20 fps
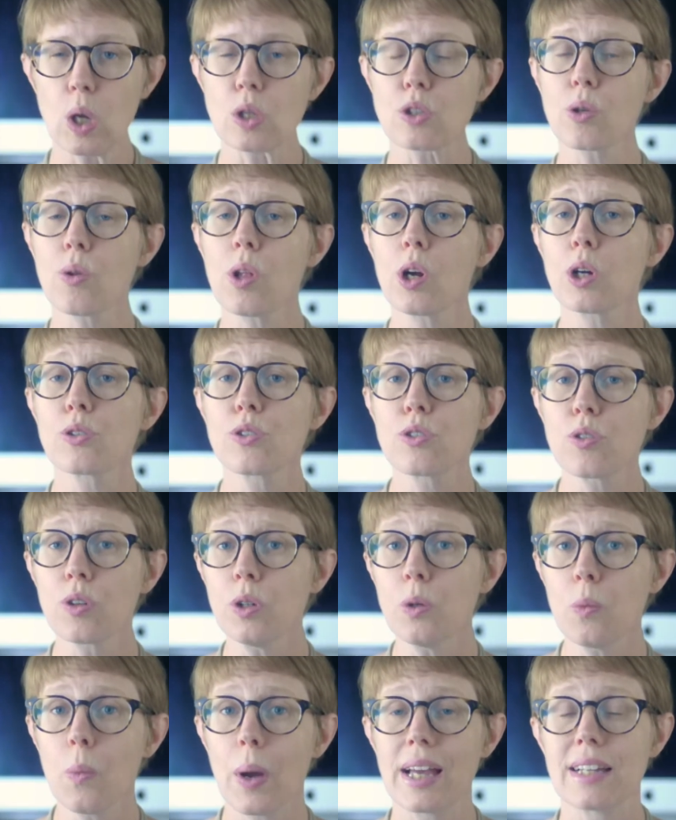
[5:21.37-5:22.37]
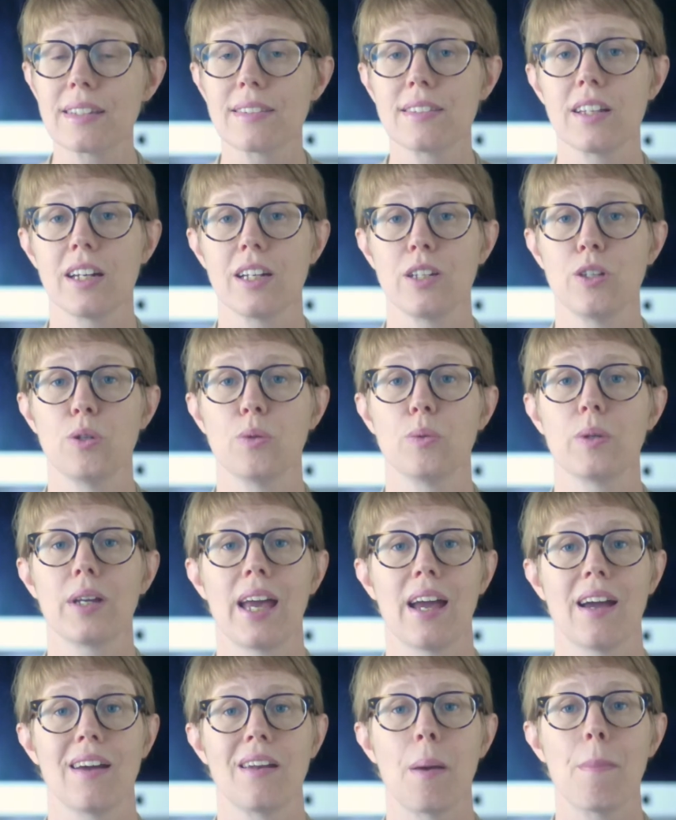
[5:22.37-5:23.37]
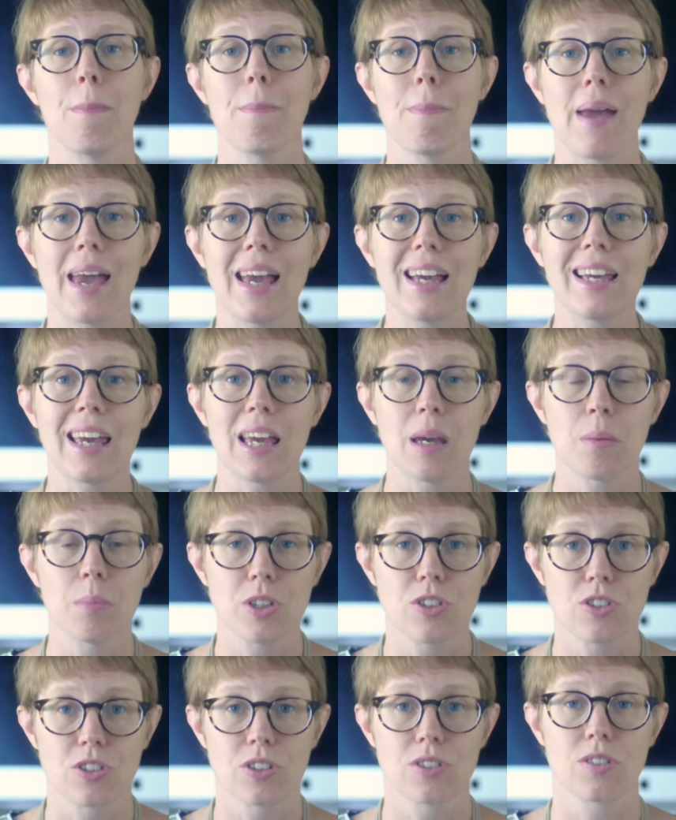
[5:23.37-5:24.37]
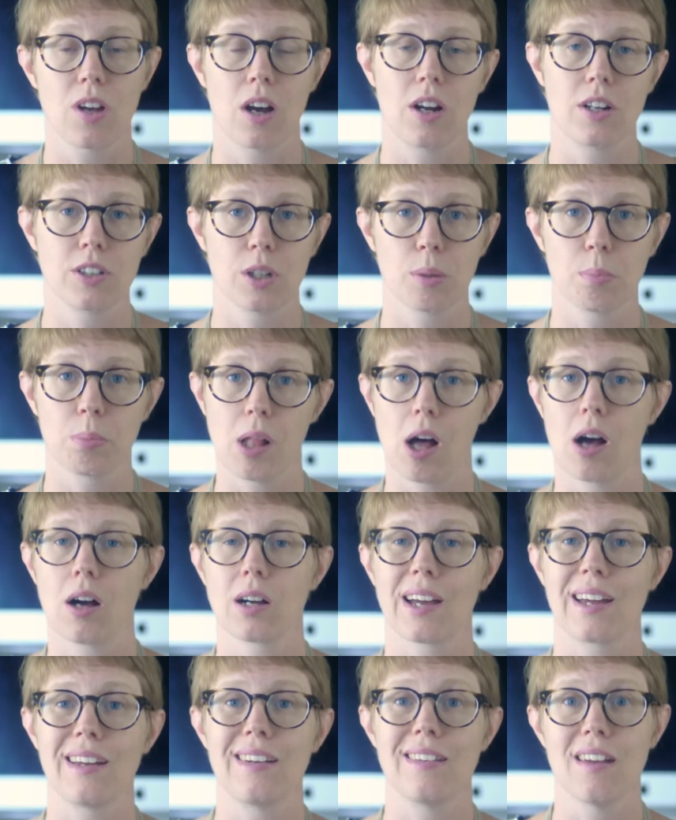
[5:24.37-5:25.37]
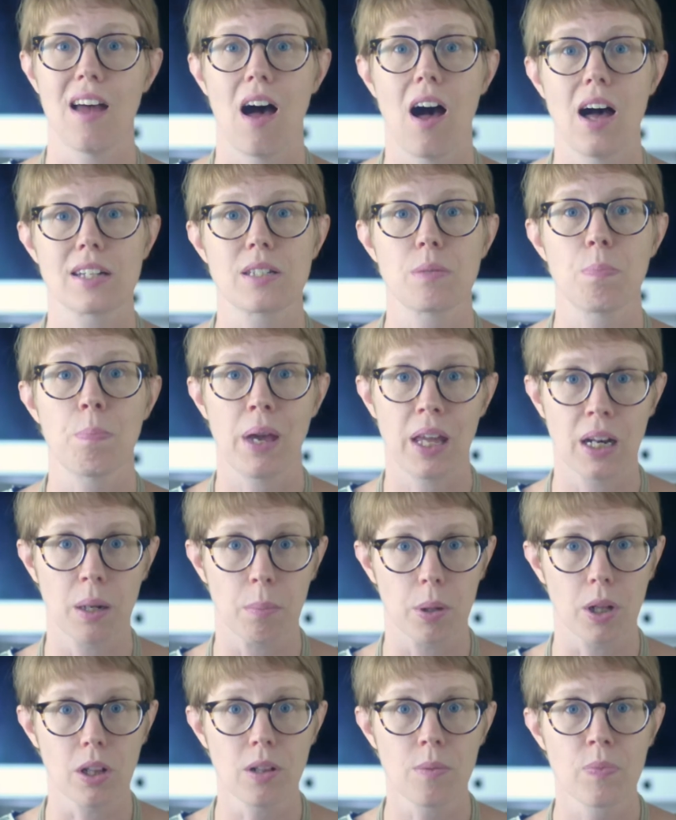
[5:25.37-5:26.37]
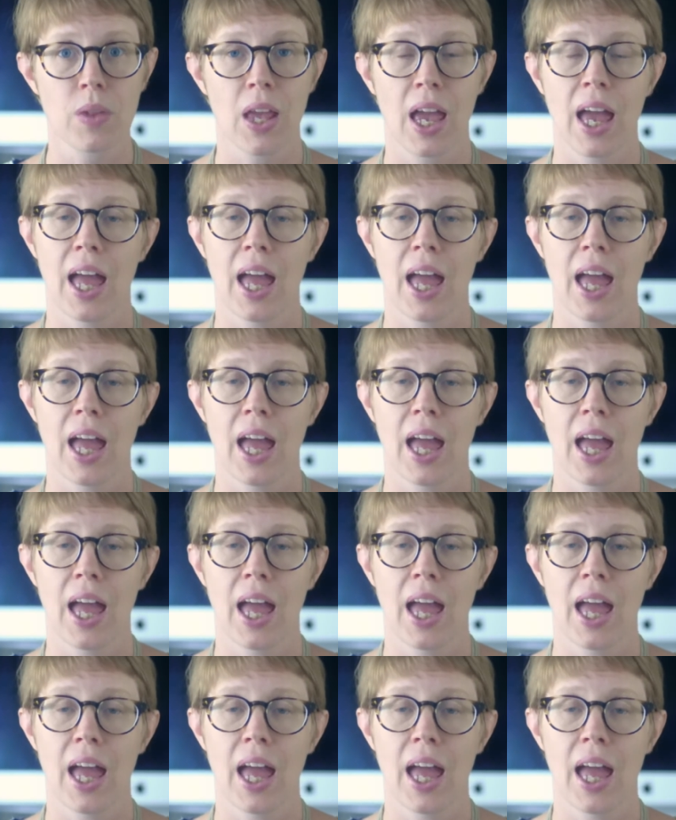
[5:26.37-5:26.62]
So there are certain ways that you can make images on your blog not pinnable.